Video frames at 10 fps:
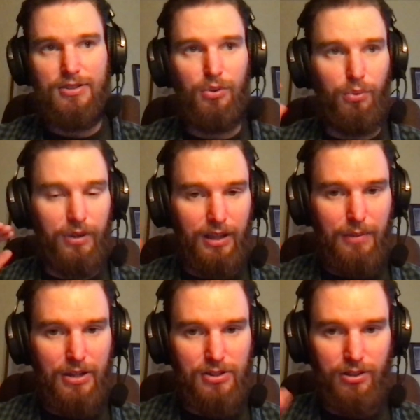So really
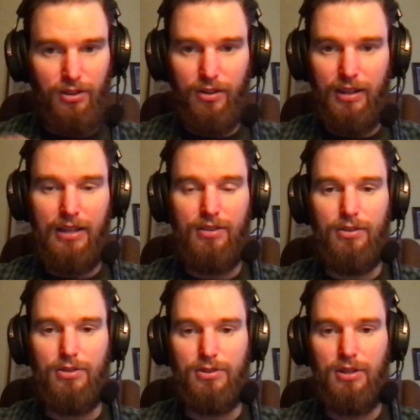make sure you're looking at
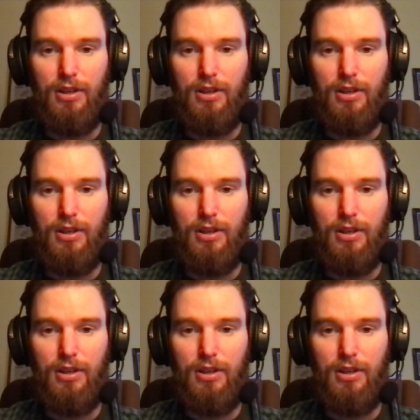those